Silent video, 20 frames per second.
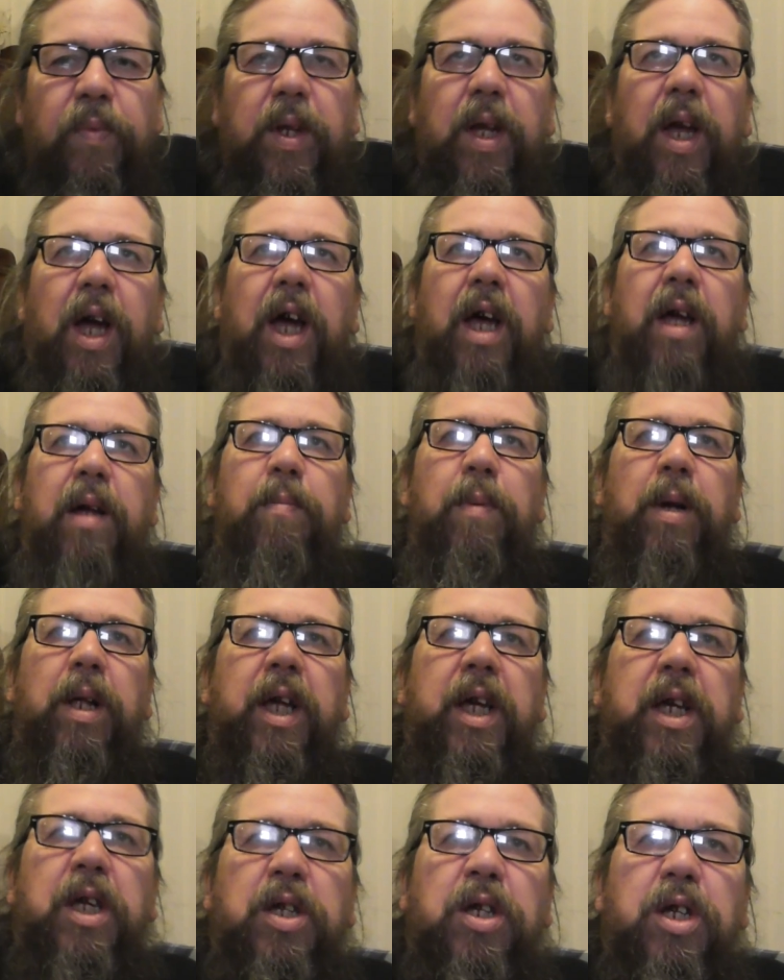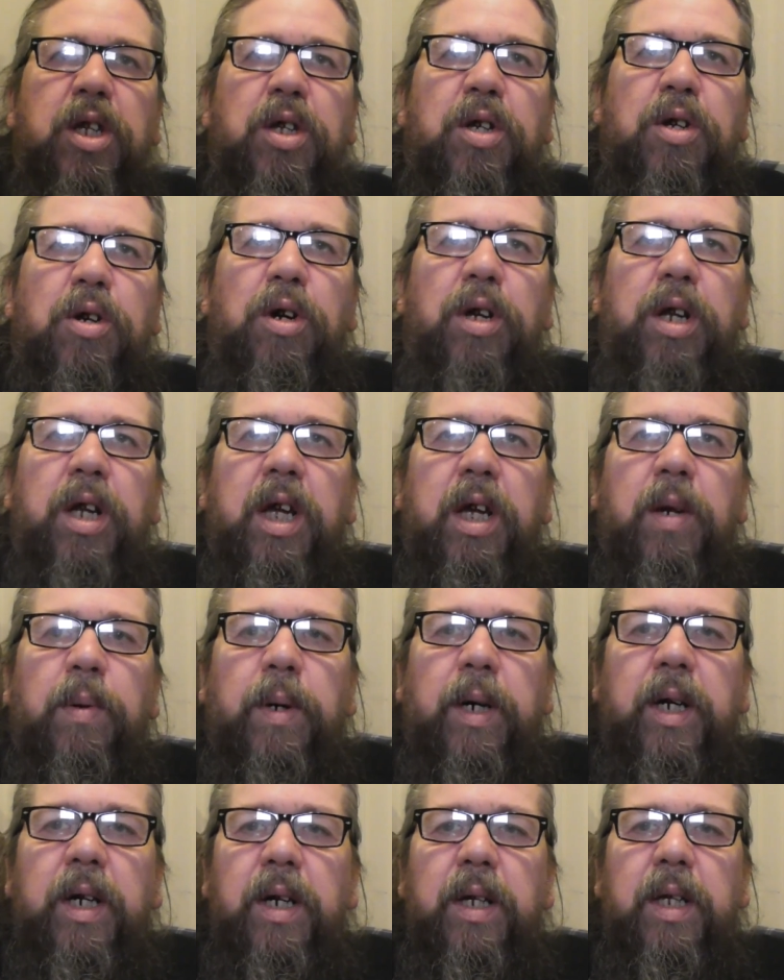And my light's just gone
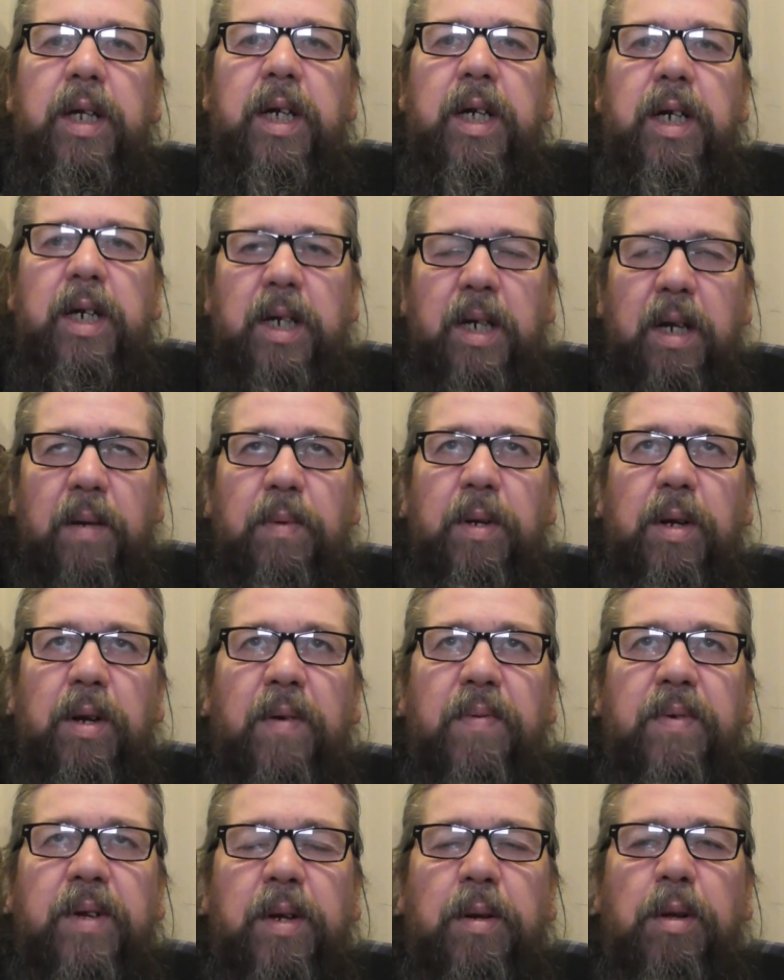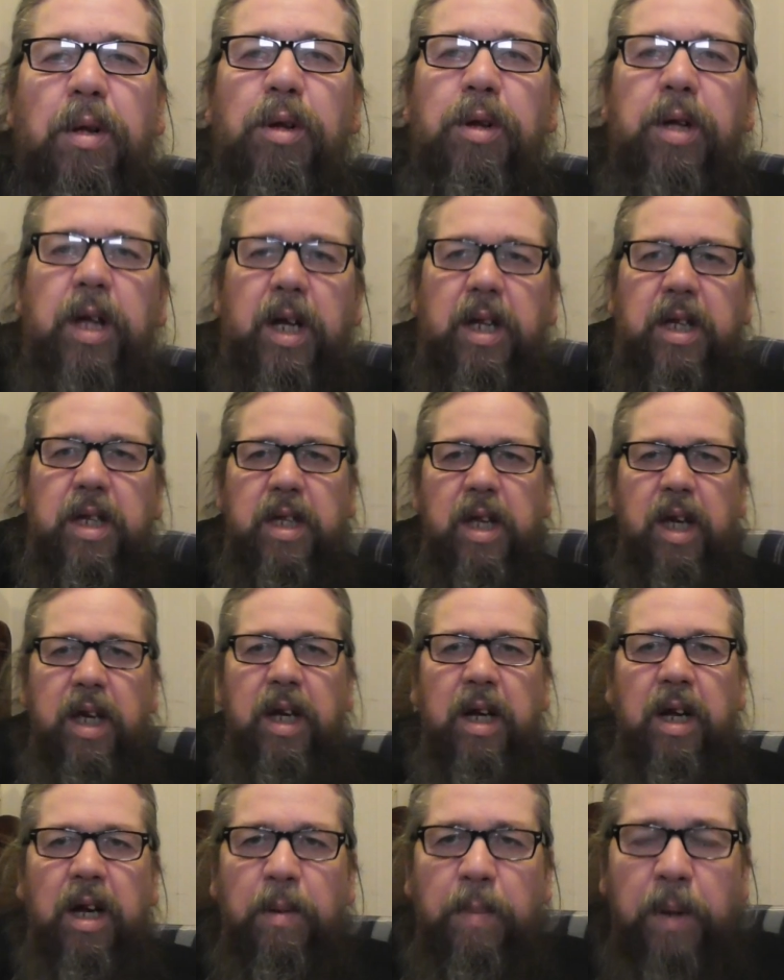haywire there. I'm going to have to glue that to
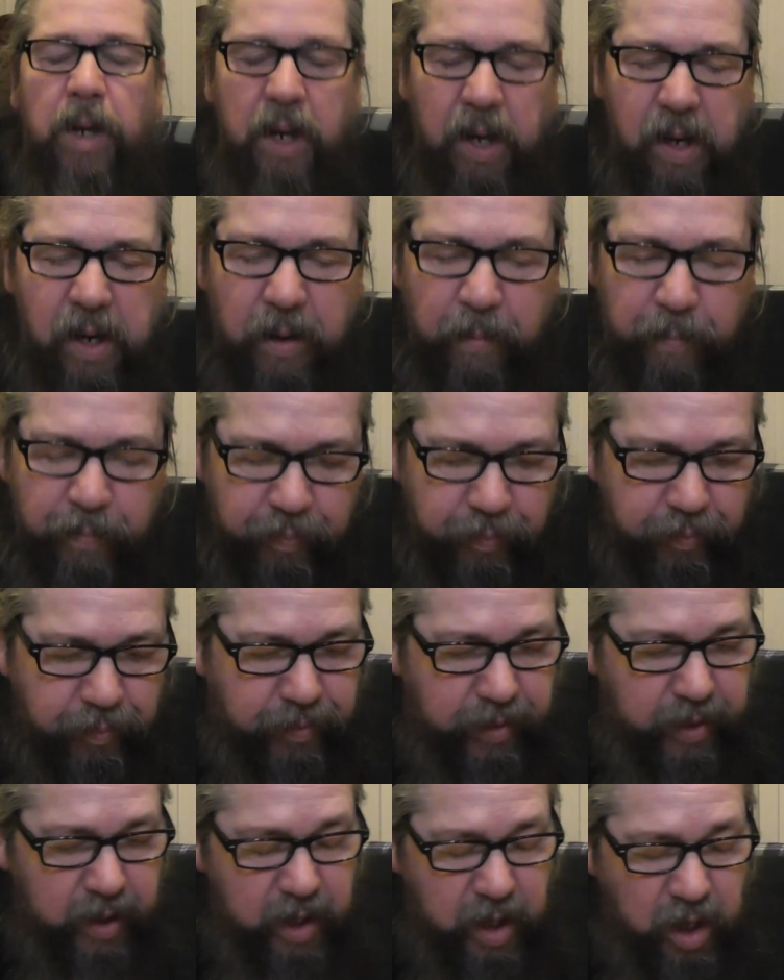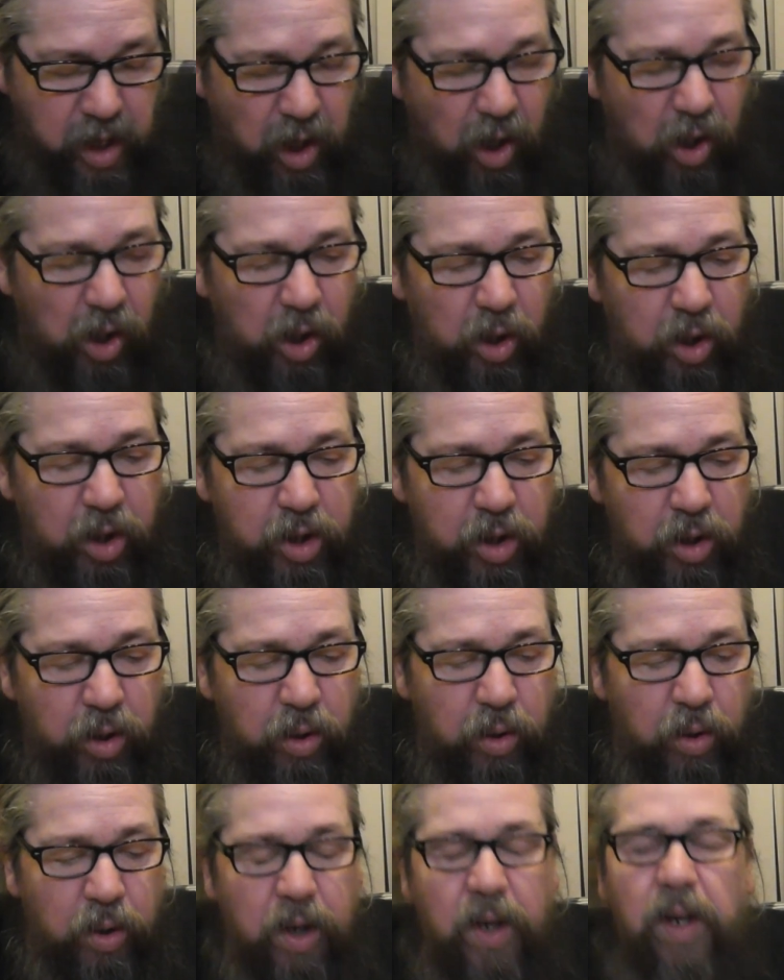tighten it up.
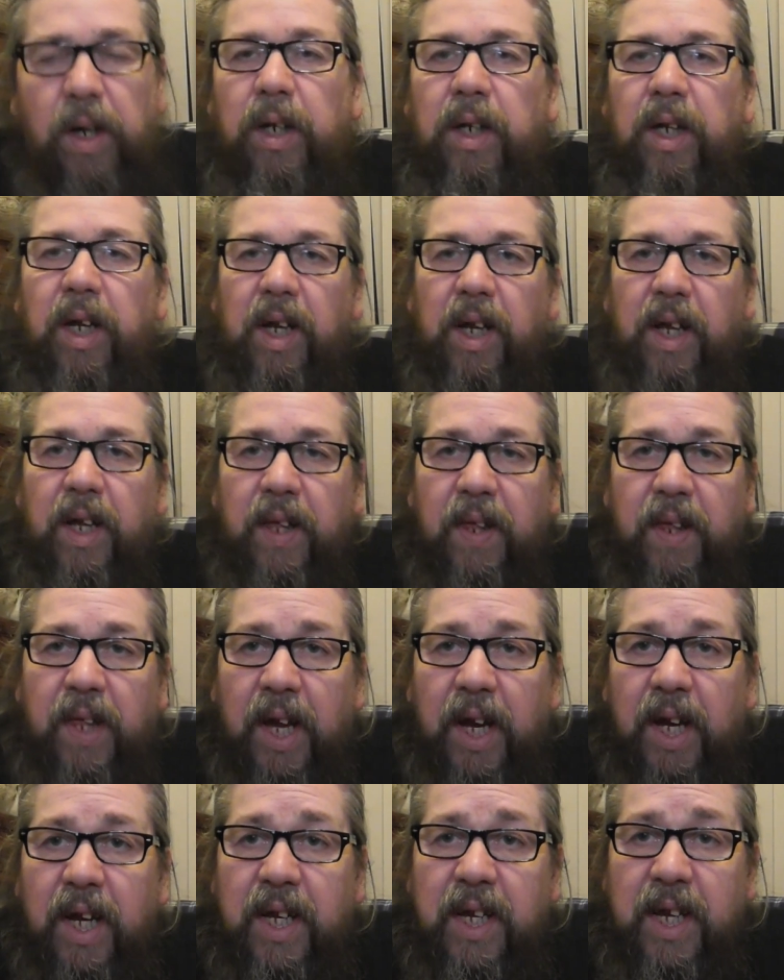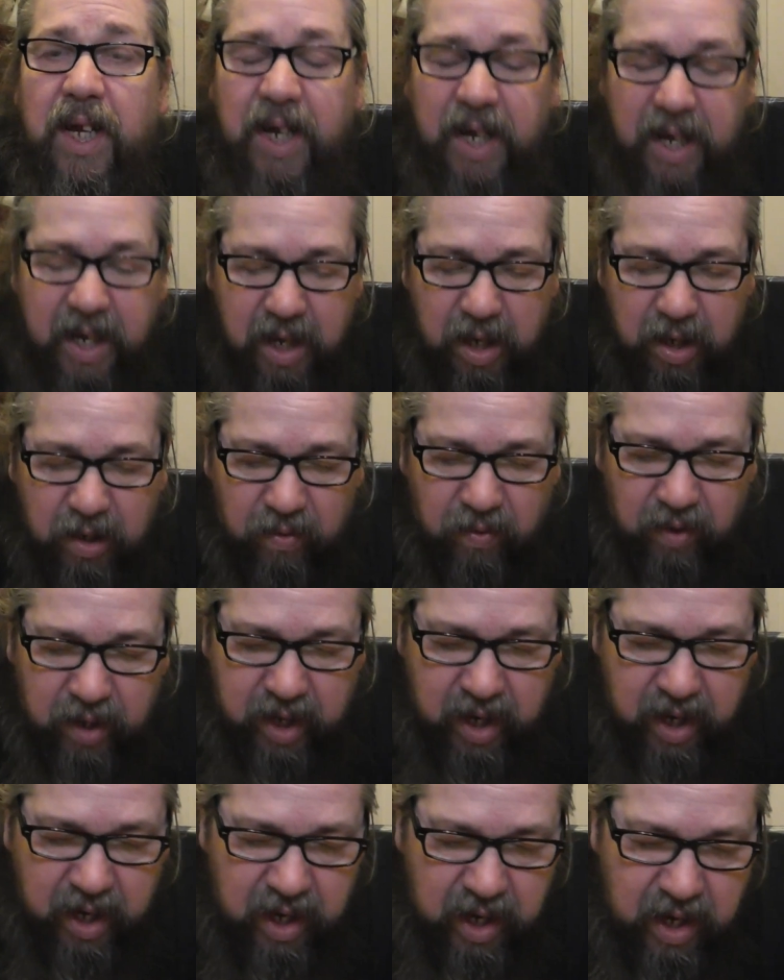So, that is a haggis for you.